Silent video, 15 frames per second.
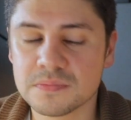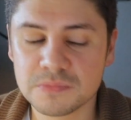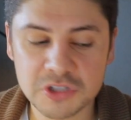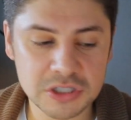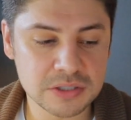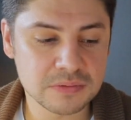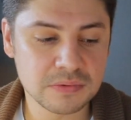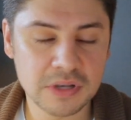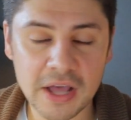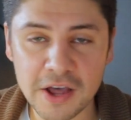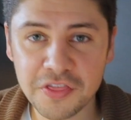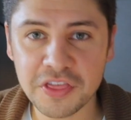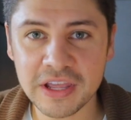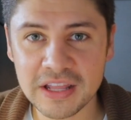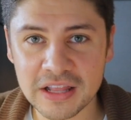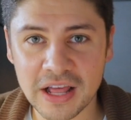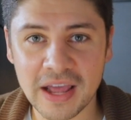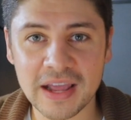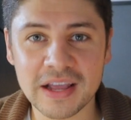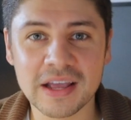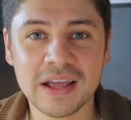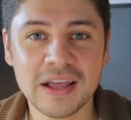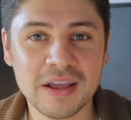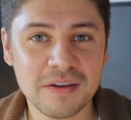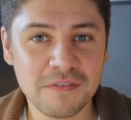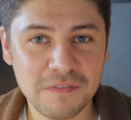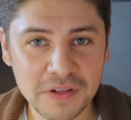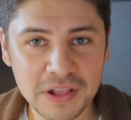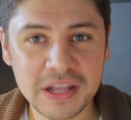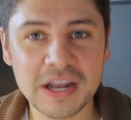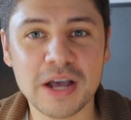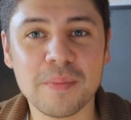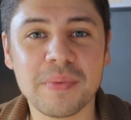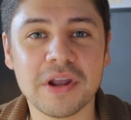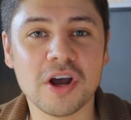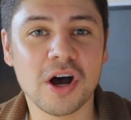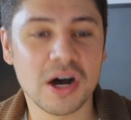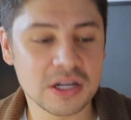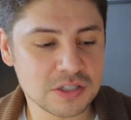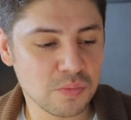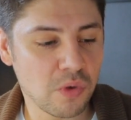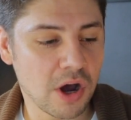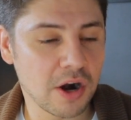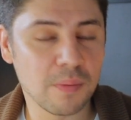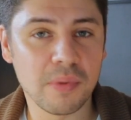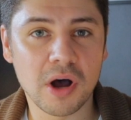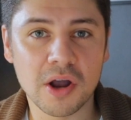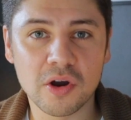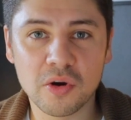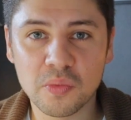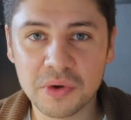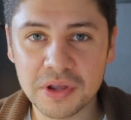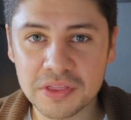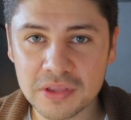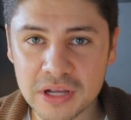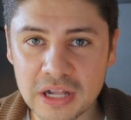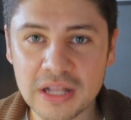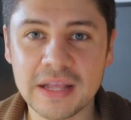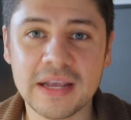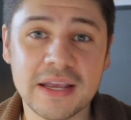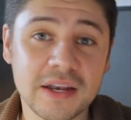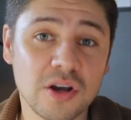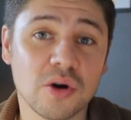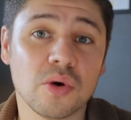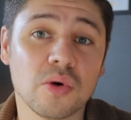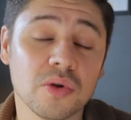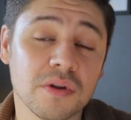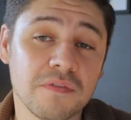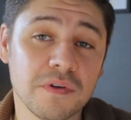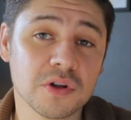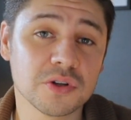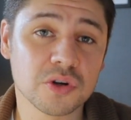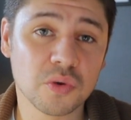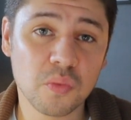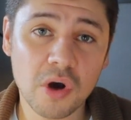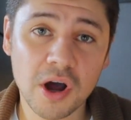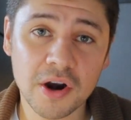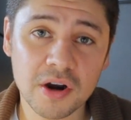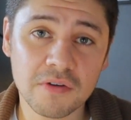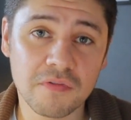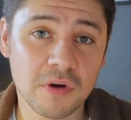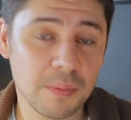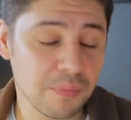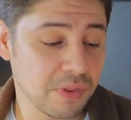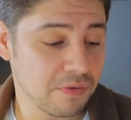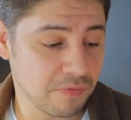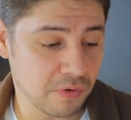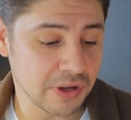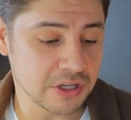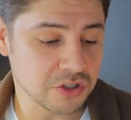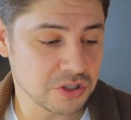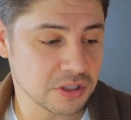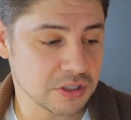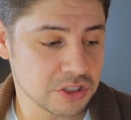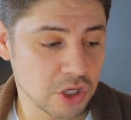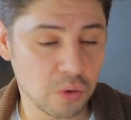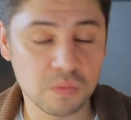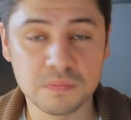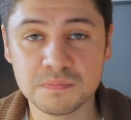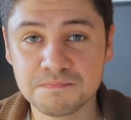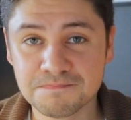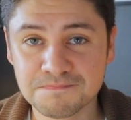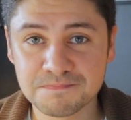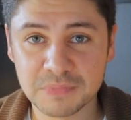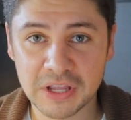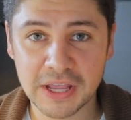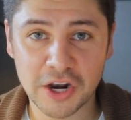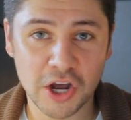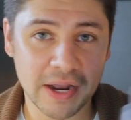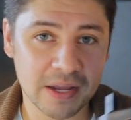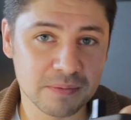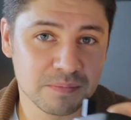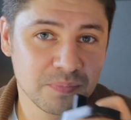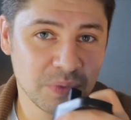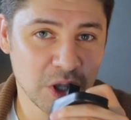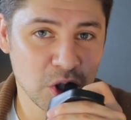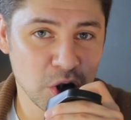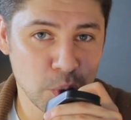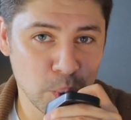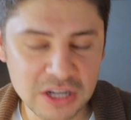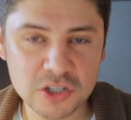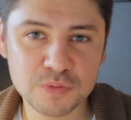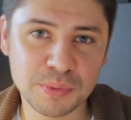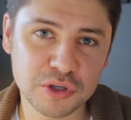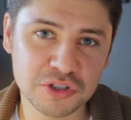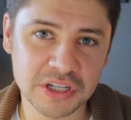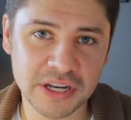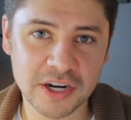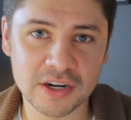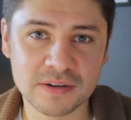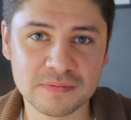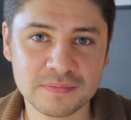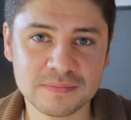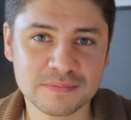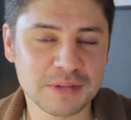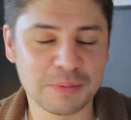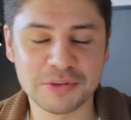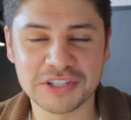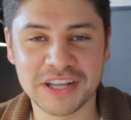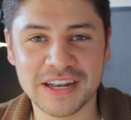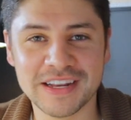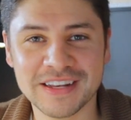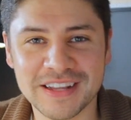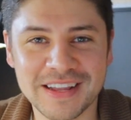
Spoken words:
just nothing like filling up an awesome water bottle with clean, cold, filtered water from the fridge. So get on it. There's booze in here. I'm just kidding.